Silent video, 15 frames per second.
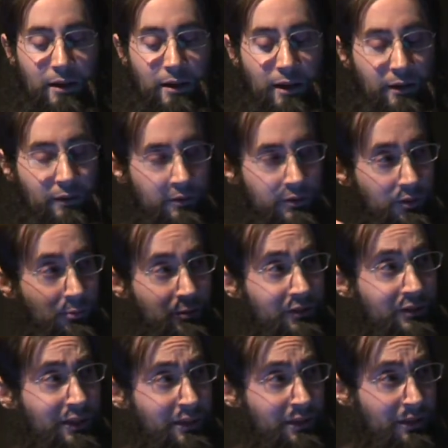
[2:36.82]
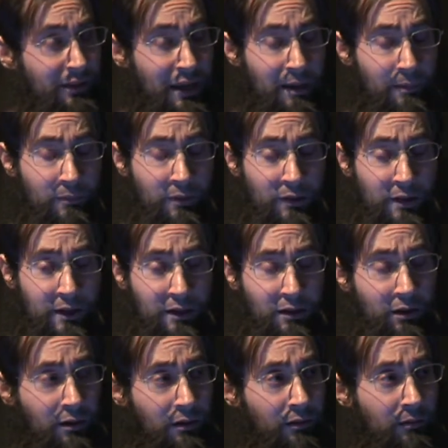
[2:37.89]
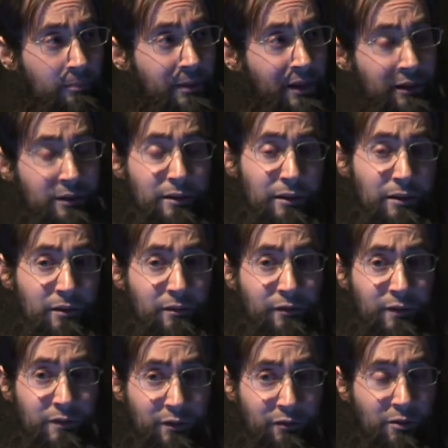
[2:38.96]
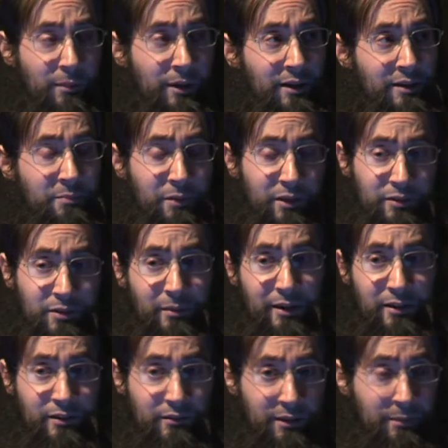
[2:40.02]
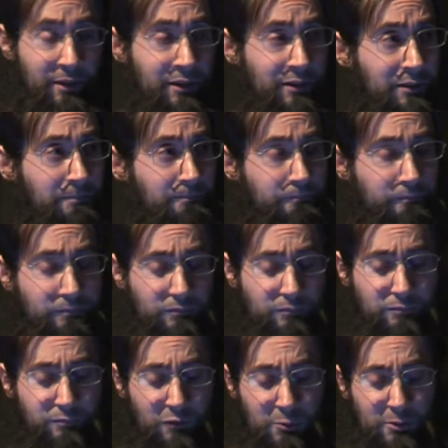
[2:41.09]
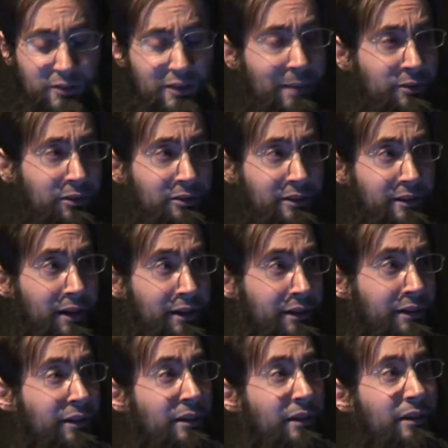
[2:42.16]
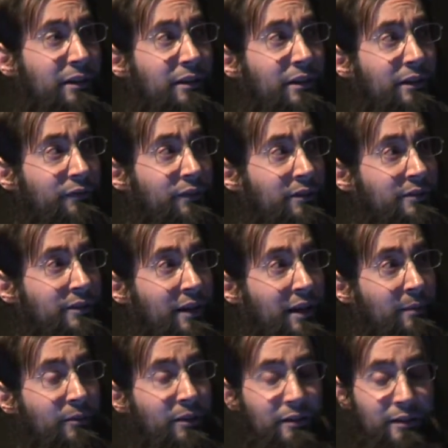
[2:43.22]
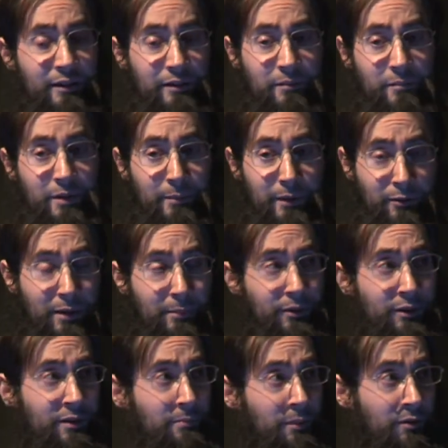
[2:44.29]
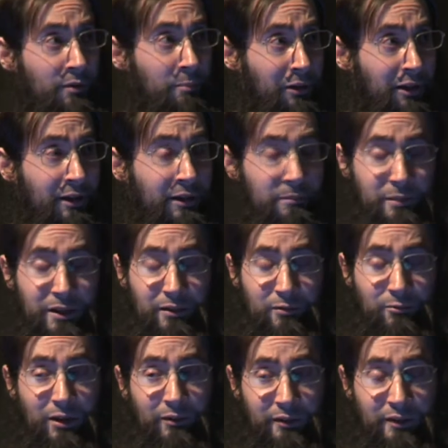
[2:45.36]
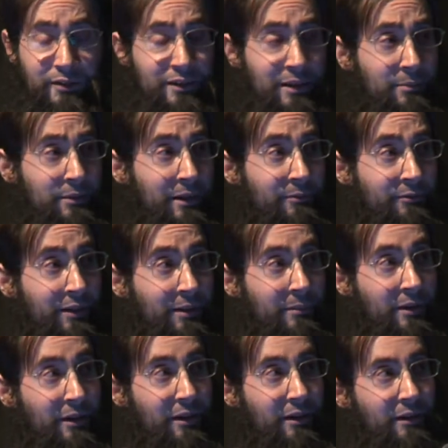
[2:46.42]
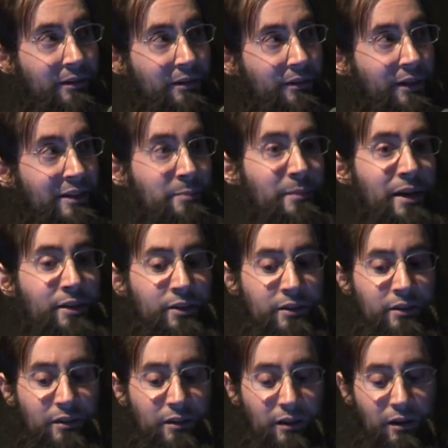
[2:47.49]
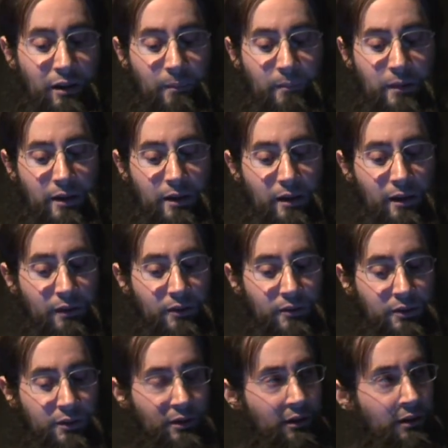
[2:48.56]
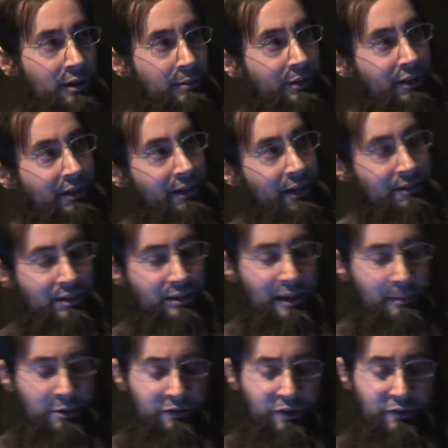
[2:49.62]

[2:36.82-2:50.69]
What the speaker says: And there's this one section of the game that they all beat in 54 minutes plus or minus 3 minutes, which is absolutely nutty. If there's a game that like me and my grandmother can both play and beat in roughly the same time frame, that's magic. There's a good argument against adaptive